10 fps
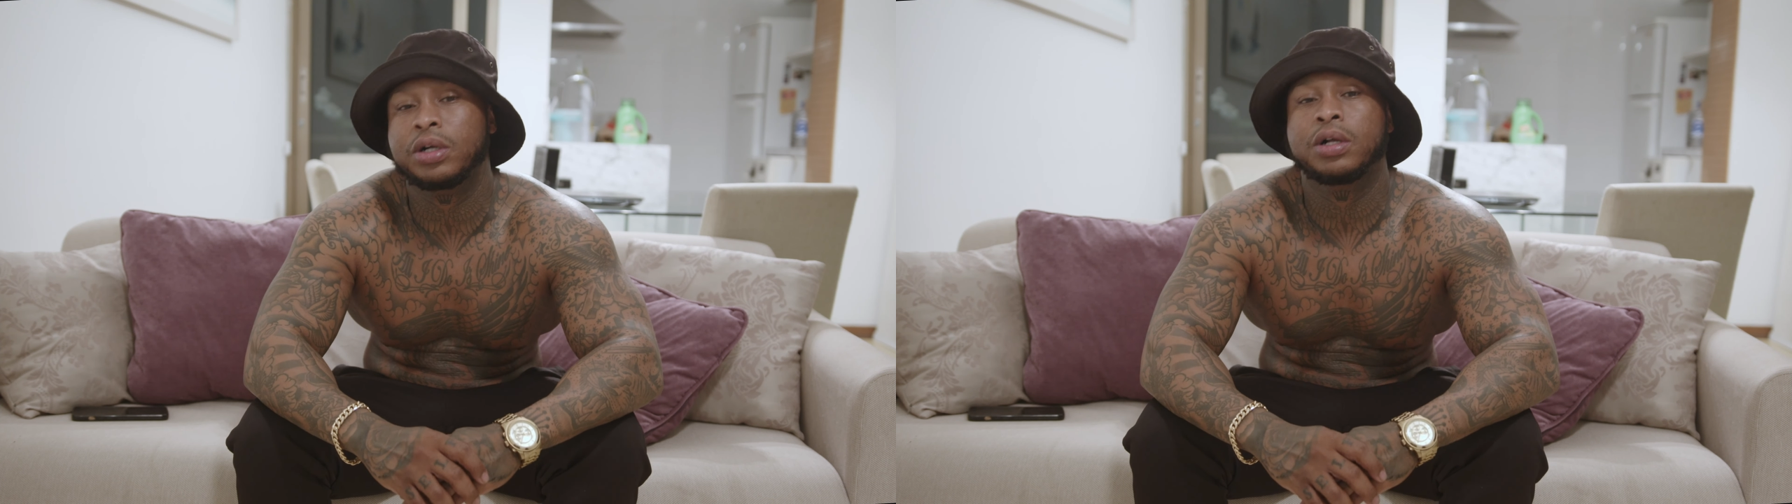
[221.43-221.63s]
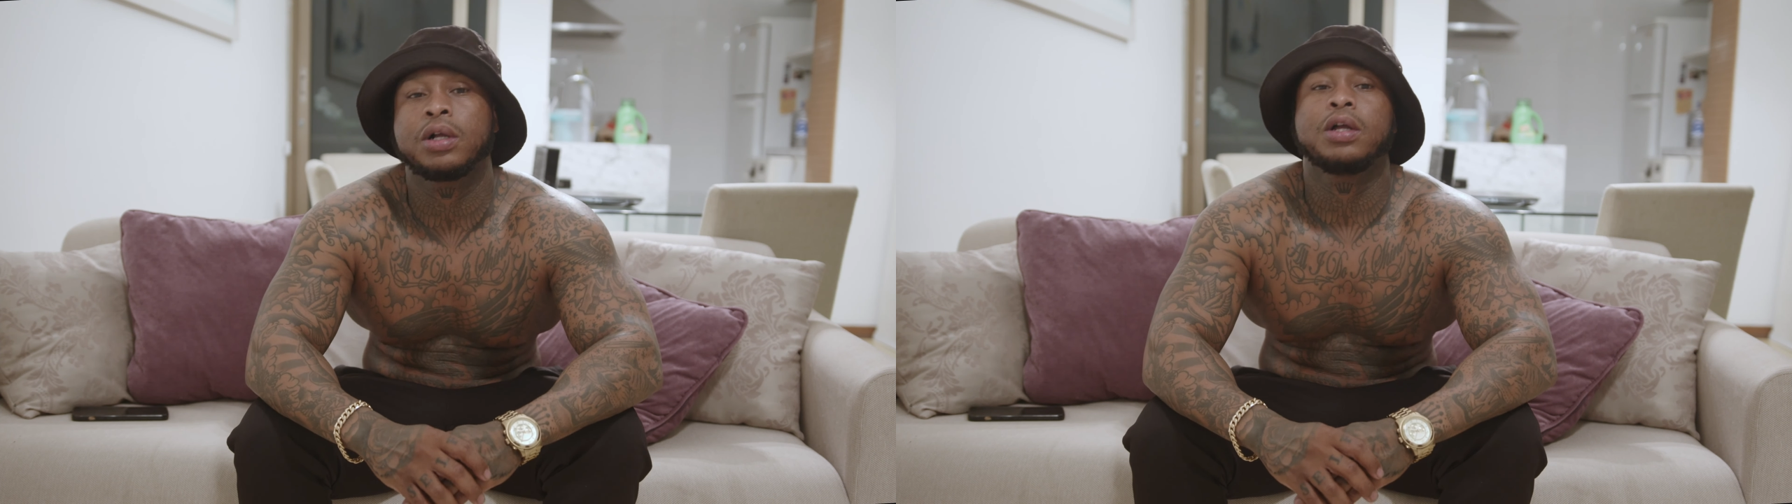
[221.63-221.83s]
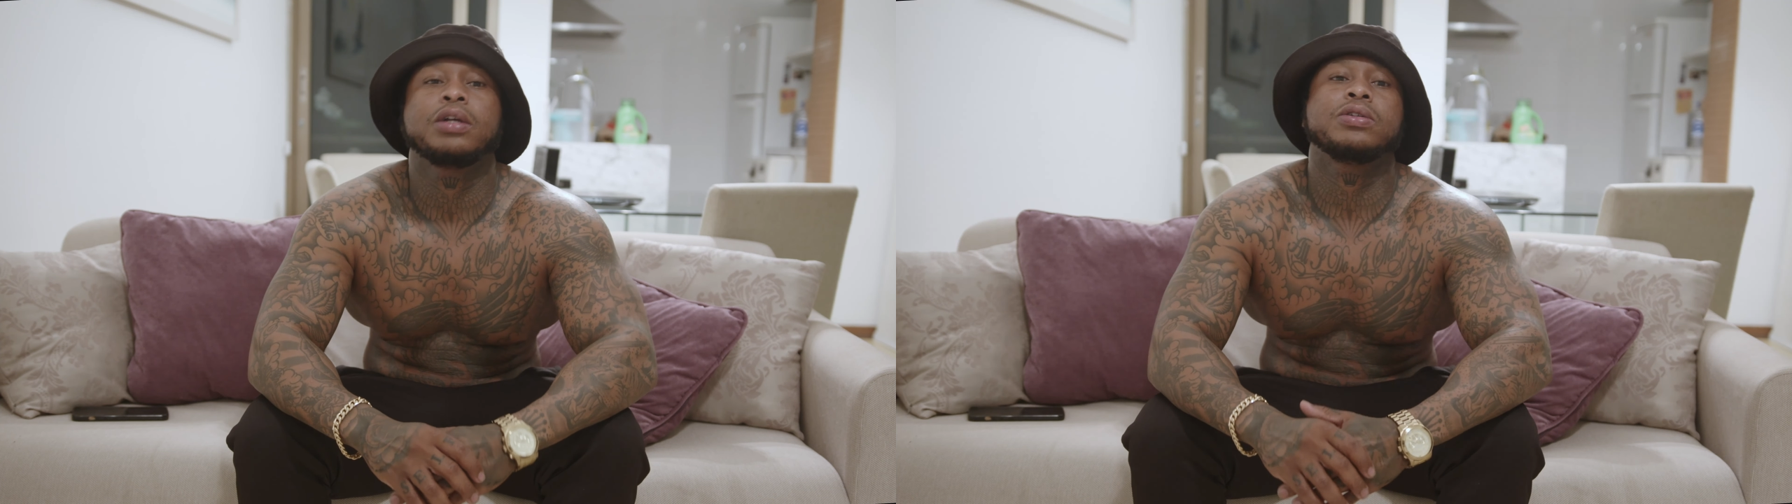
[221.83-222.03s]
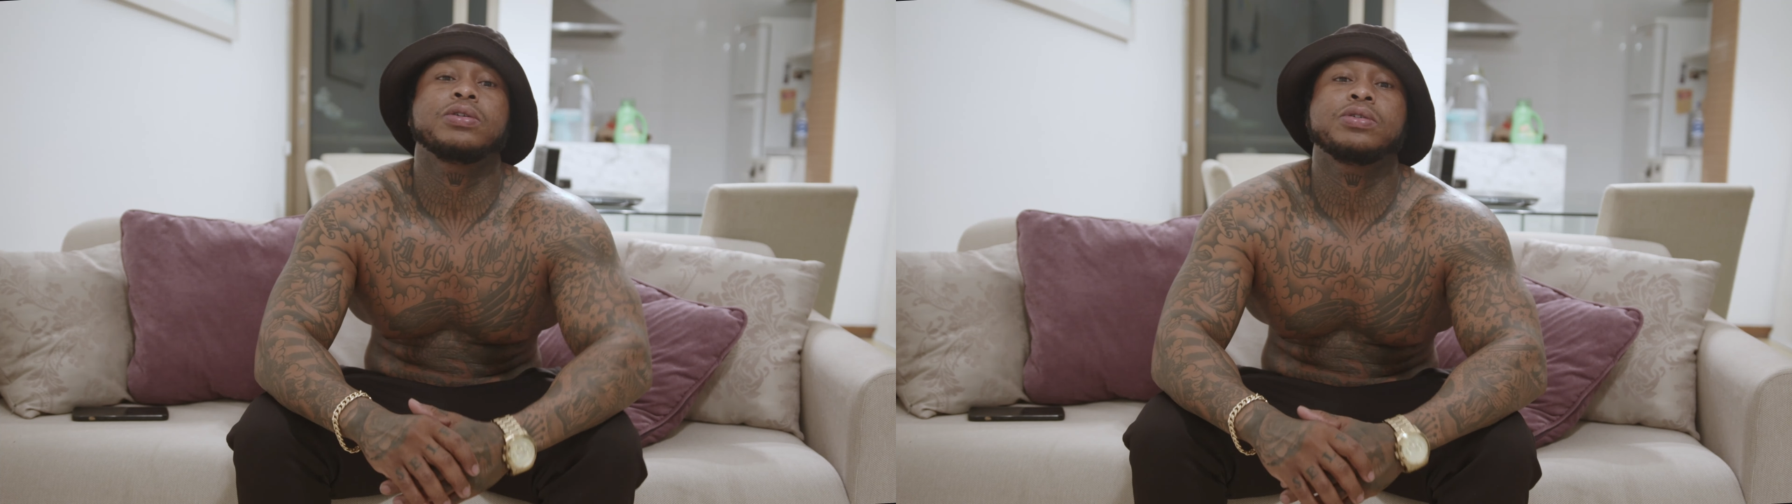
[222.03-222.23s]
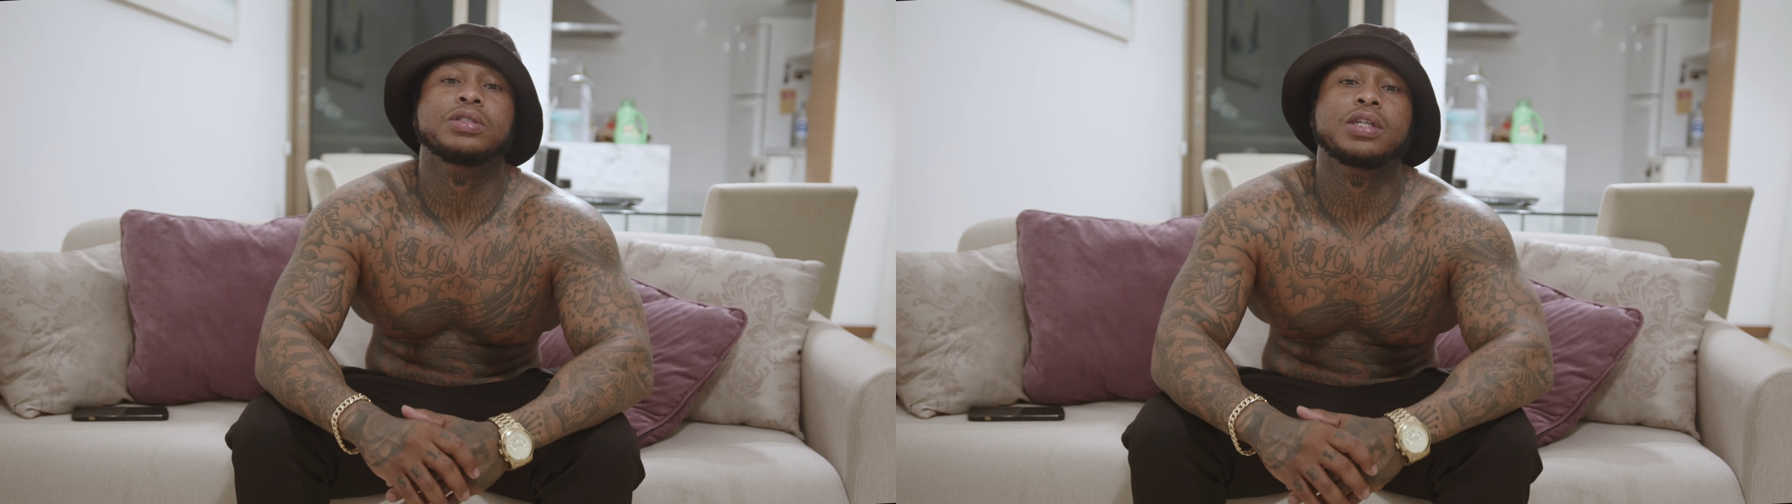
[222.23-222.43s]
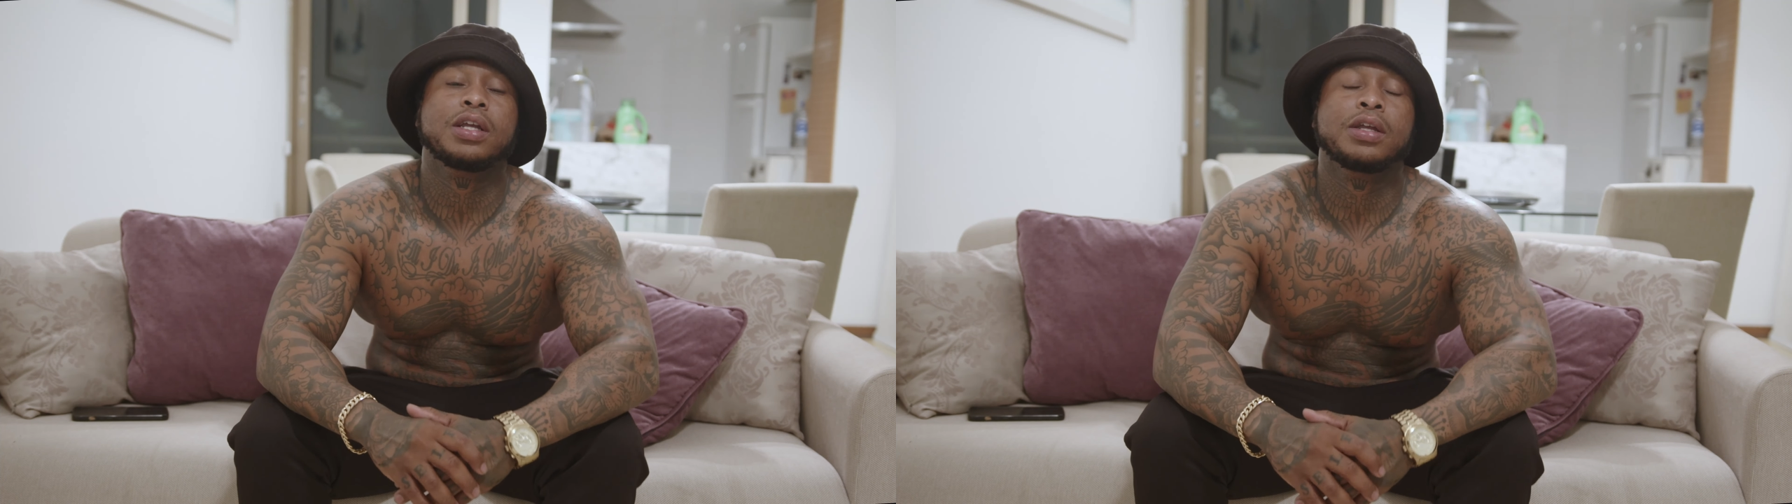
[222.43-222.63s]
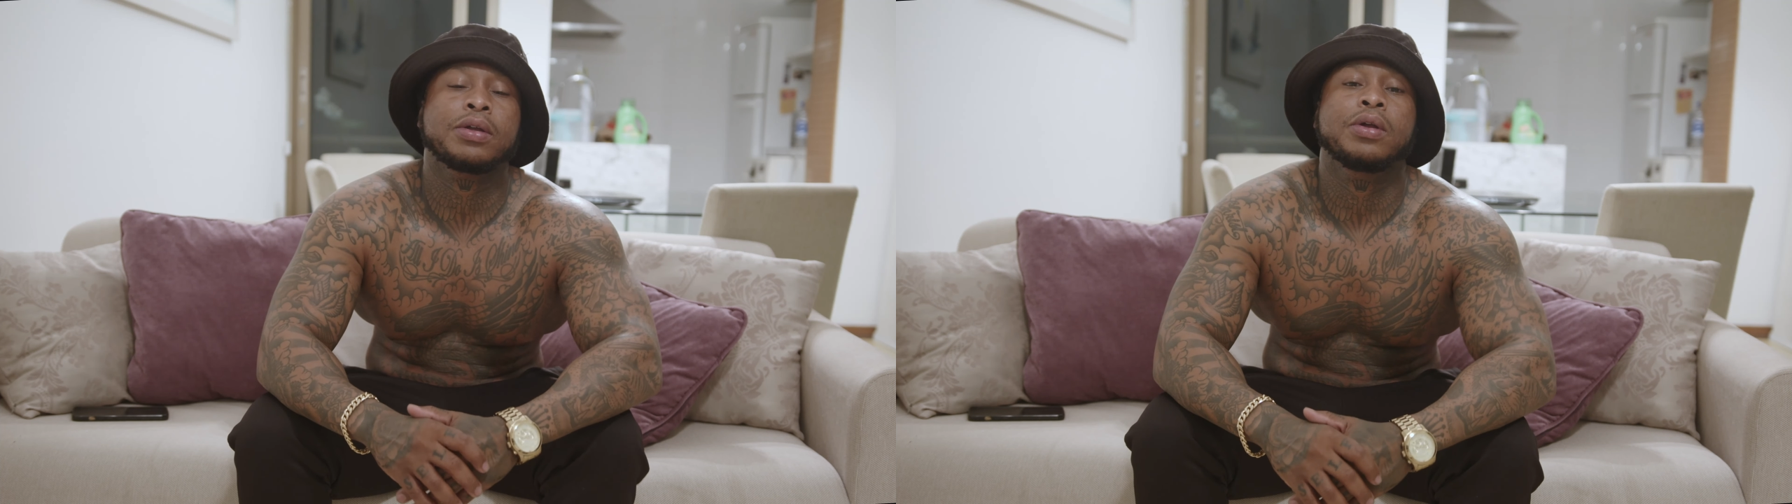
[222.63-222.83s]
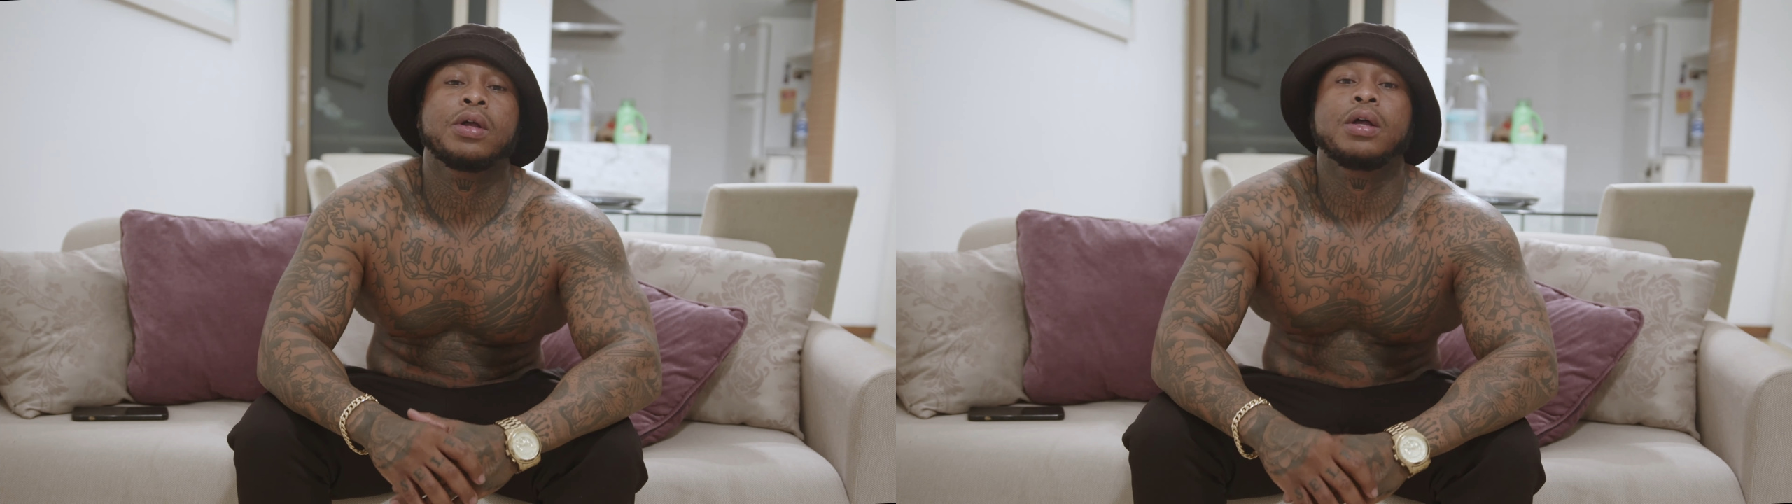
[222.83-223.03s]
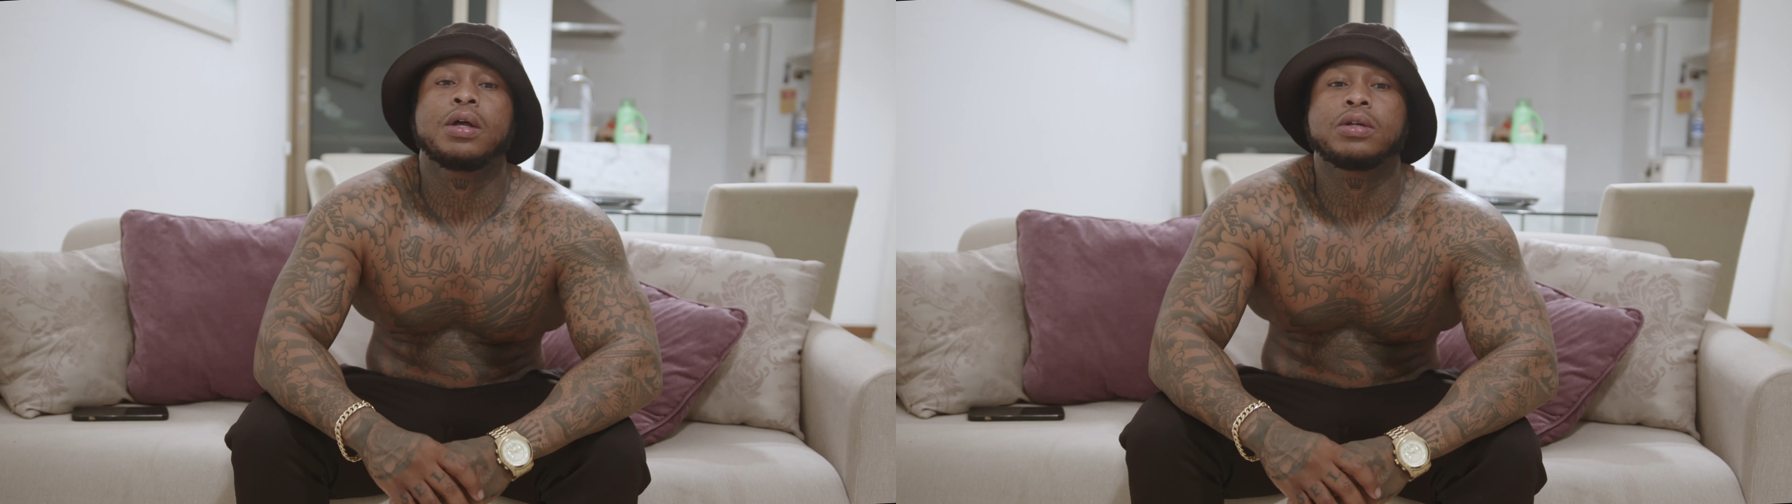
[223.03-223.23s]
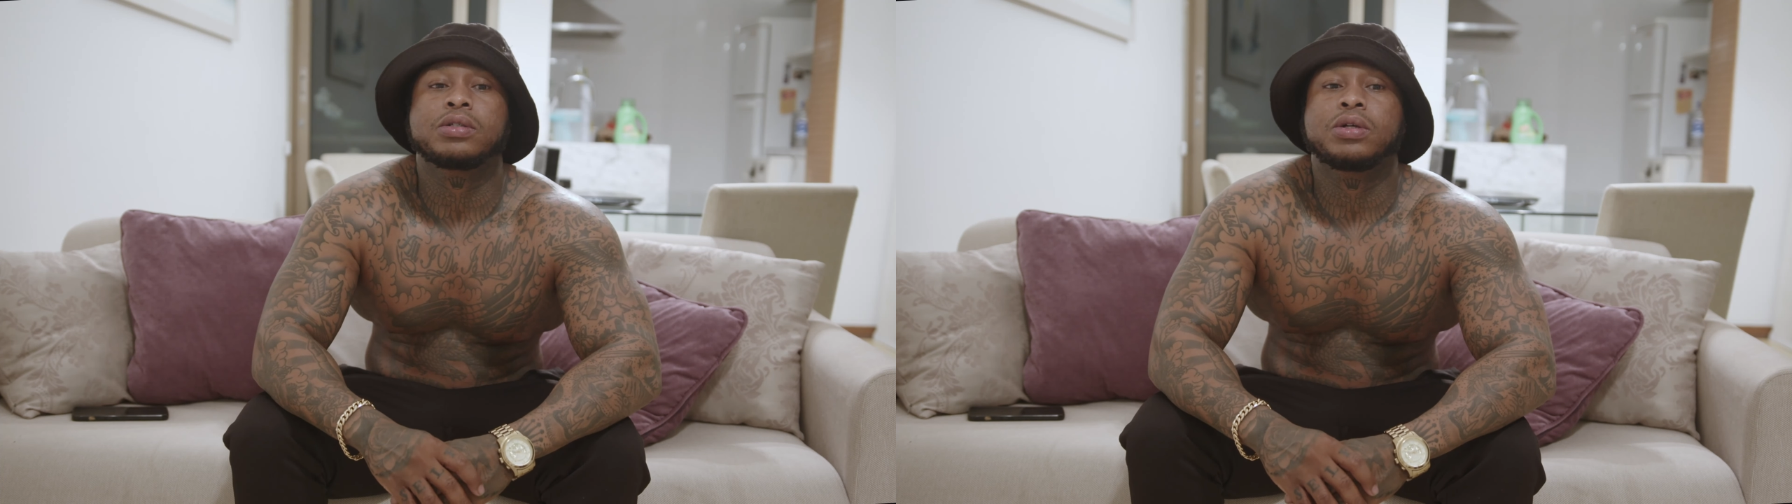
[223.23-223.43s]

You know what I'm saying?